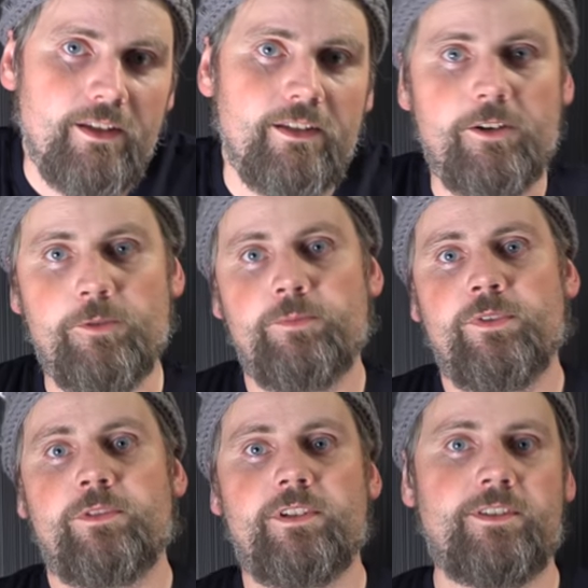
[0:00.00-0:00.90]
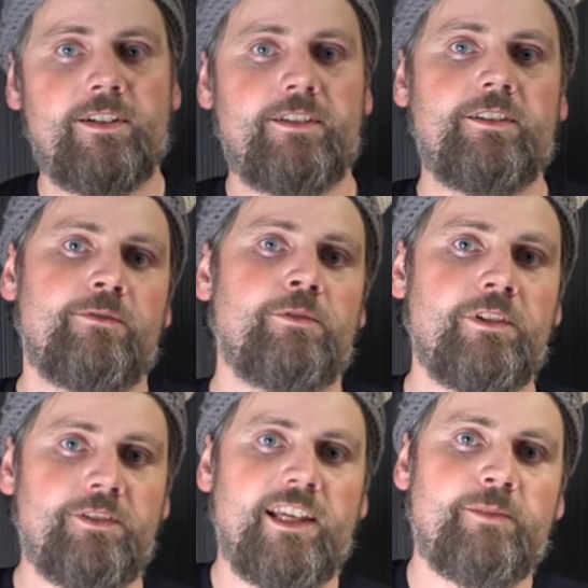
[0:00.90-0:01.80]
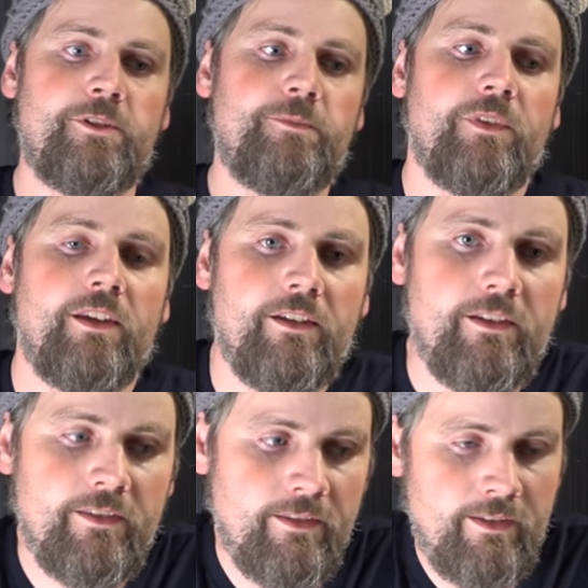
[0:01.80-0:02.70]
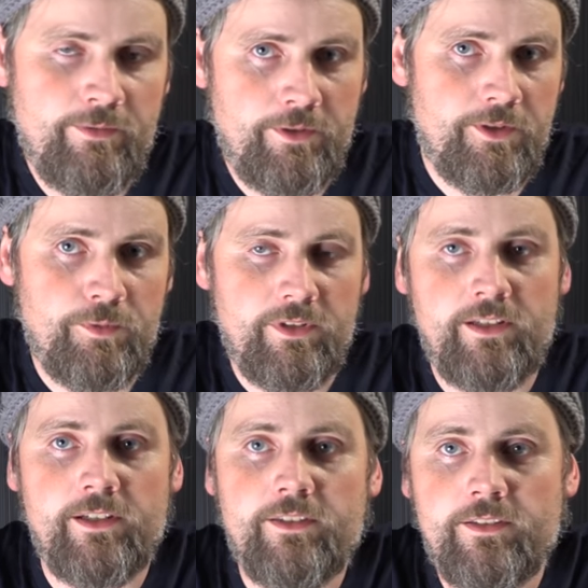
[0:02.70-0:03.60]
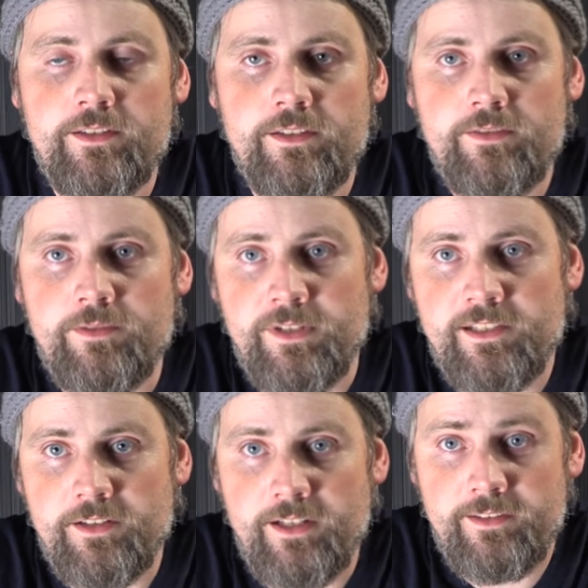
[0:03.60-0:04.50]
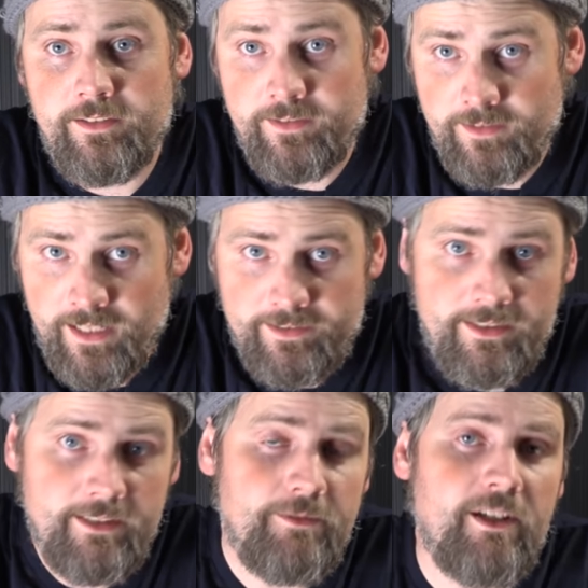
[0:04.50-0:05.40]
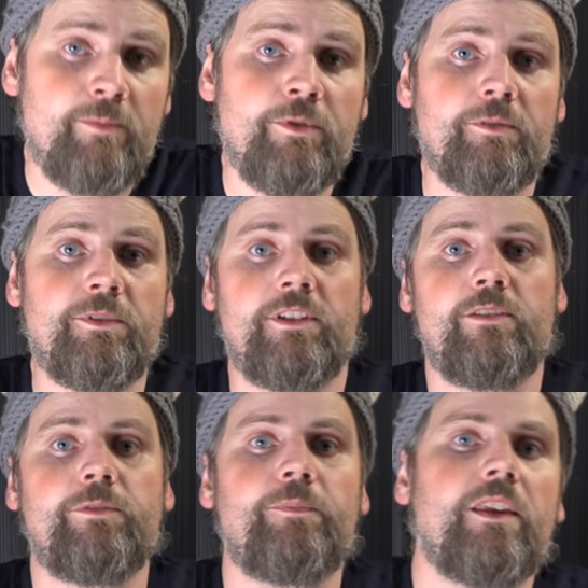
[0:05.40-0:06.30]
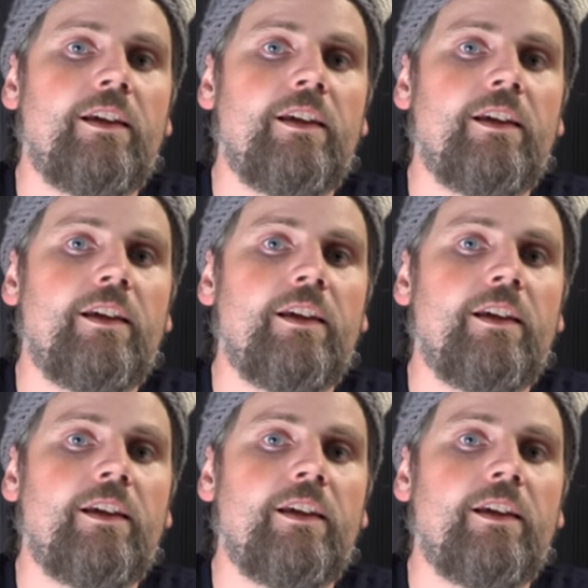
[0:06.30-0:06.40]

Now, before I start, full disclaimer, uh, the first one I got uh, from Battlestar Galactica, I bought myself,